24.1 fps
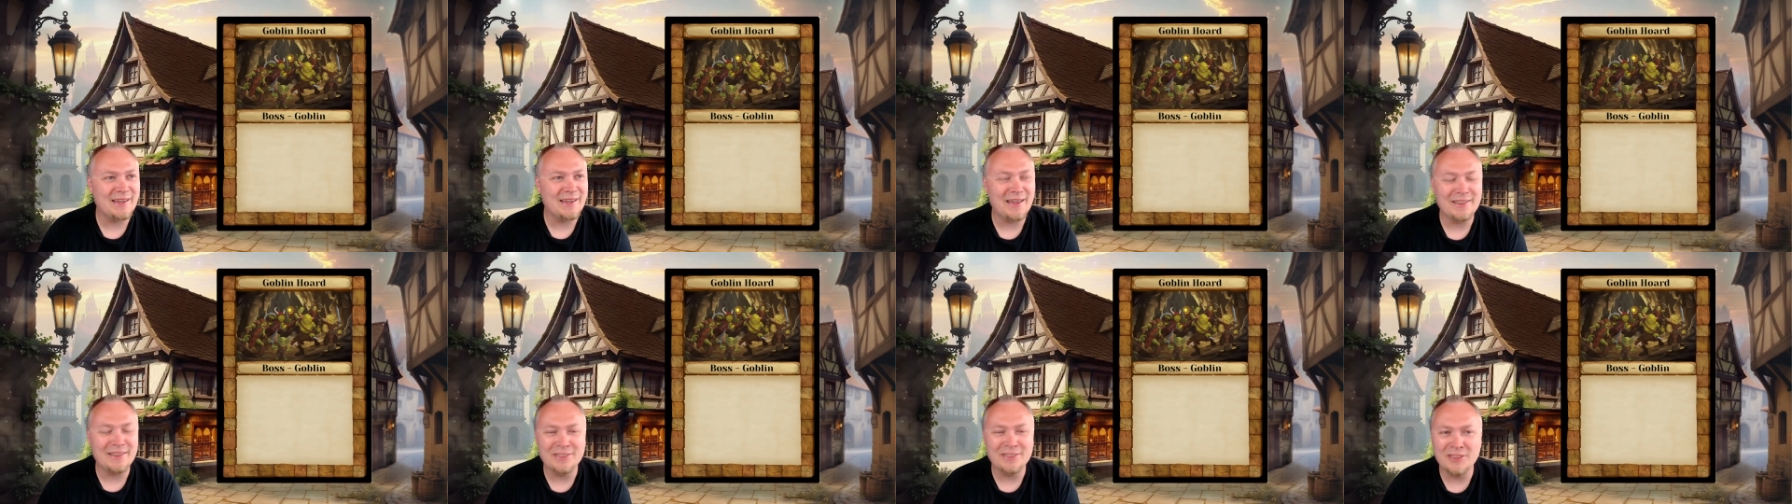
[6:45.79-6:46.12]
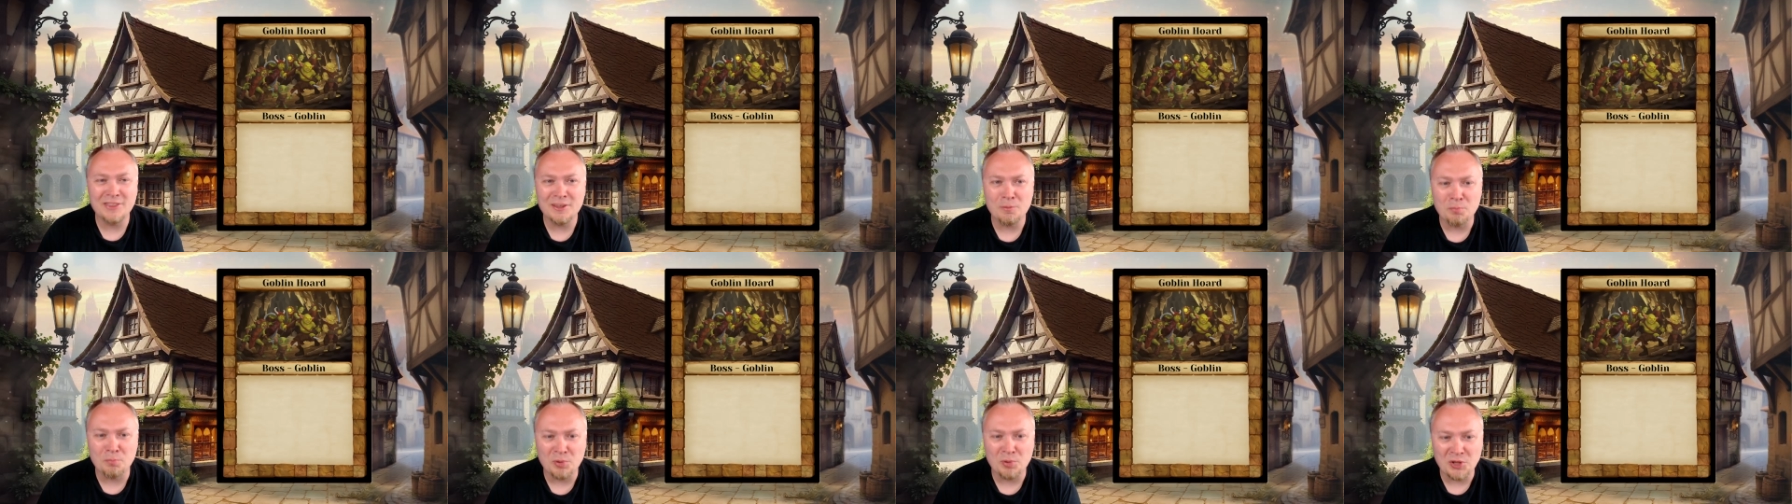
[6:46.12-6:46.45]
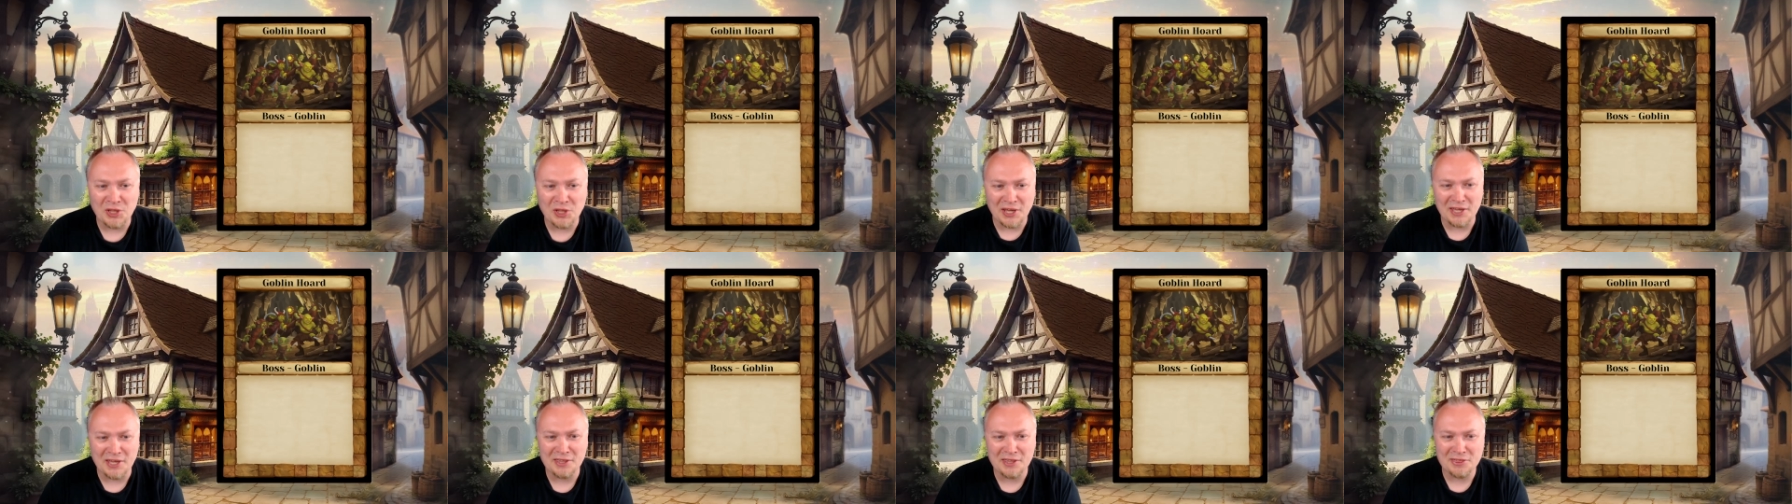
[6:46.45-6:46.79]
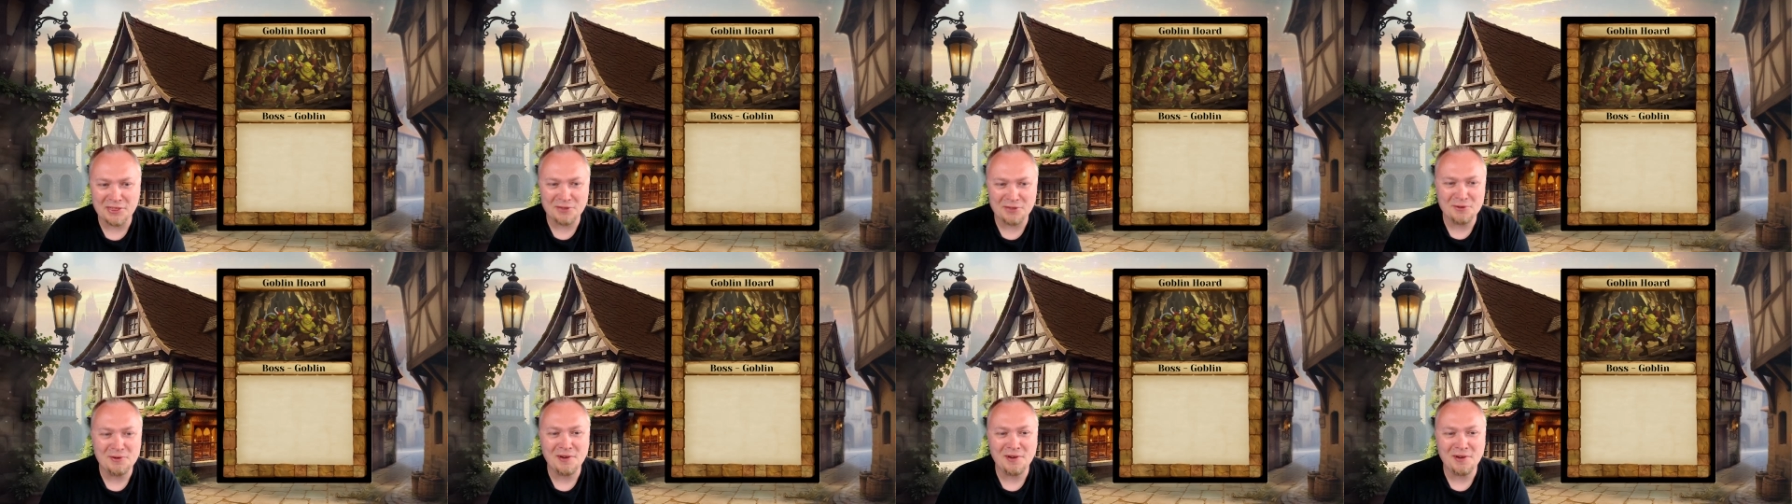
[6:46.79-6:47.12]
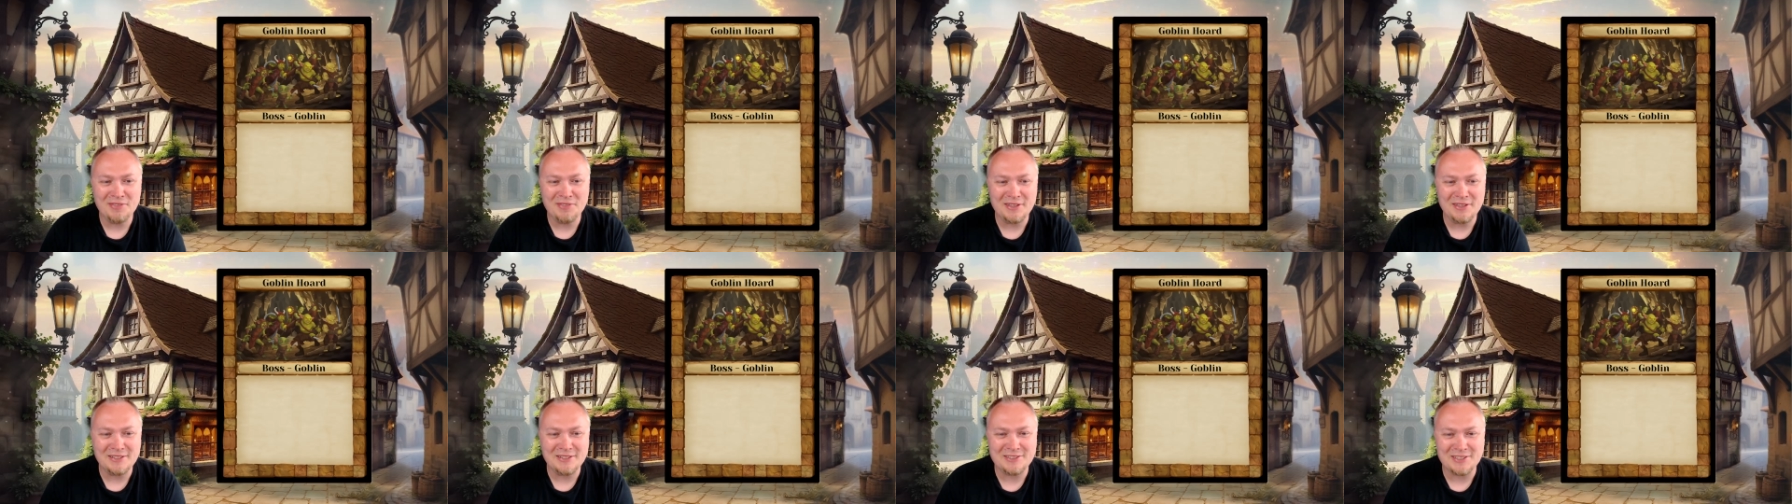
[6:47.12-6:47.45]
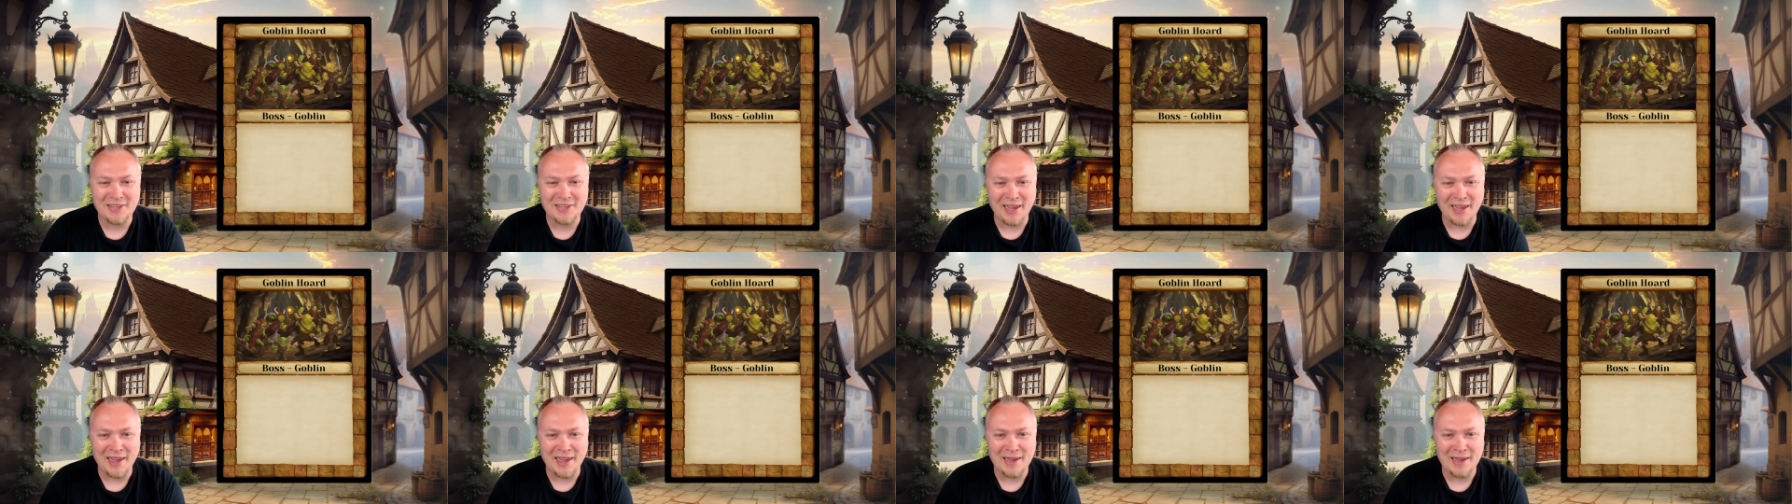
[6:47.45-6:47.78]
the playthrough of this
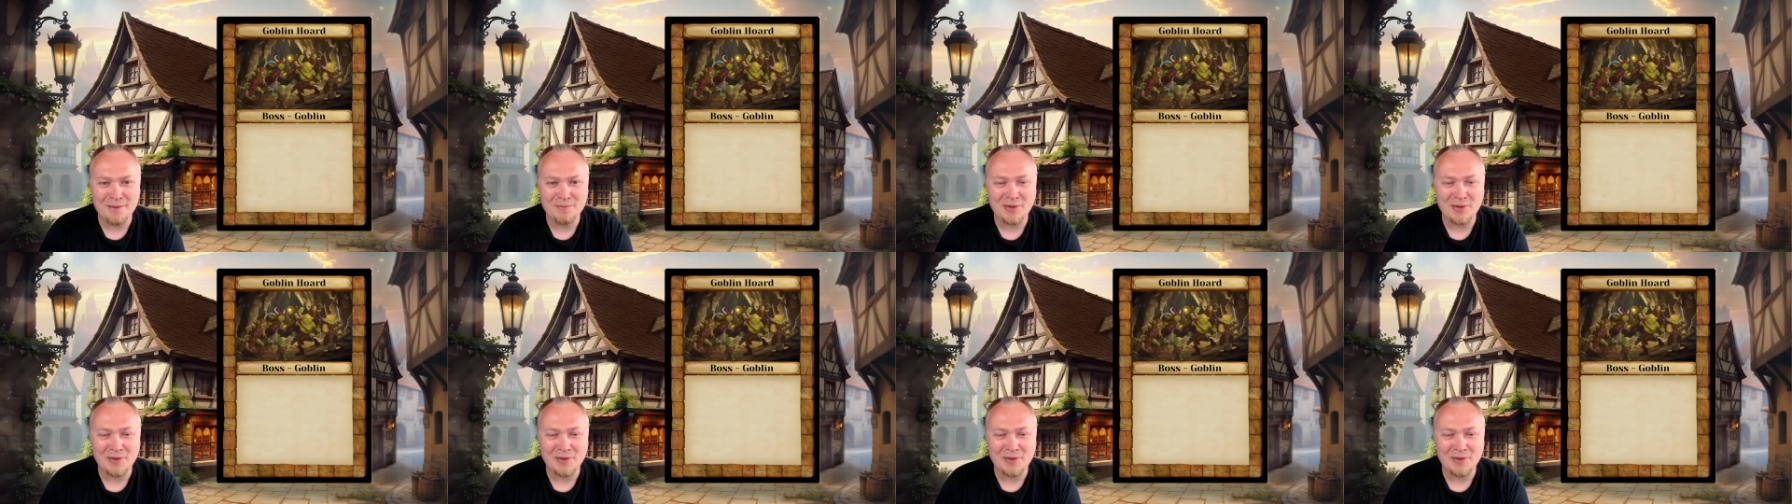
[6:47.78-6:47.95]
game